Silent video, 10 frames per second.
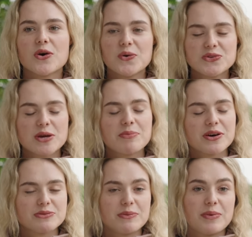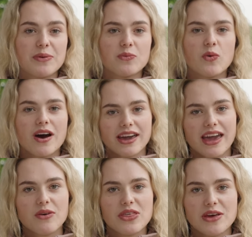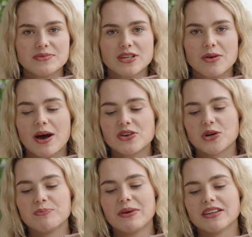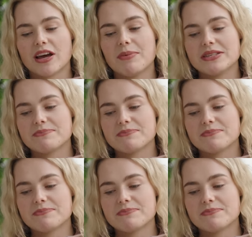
also because we've been working with him so much on building up his